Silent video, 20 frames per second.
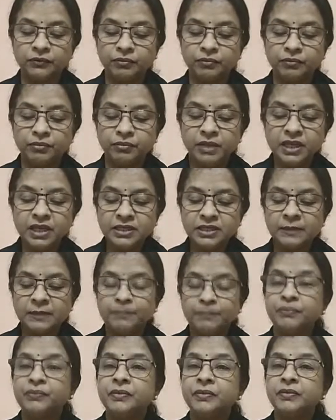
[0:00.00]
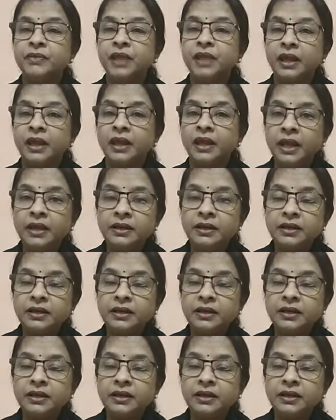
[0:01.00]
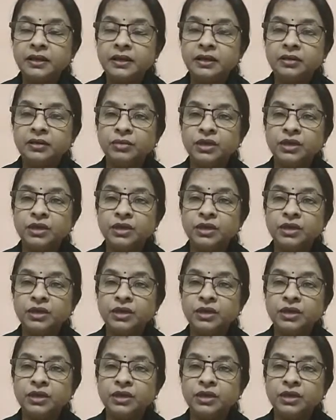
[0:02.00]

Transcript: means their income is,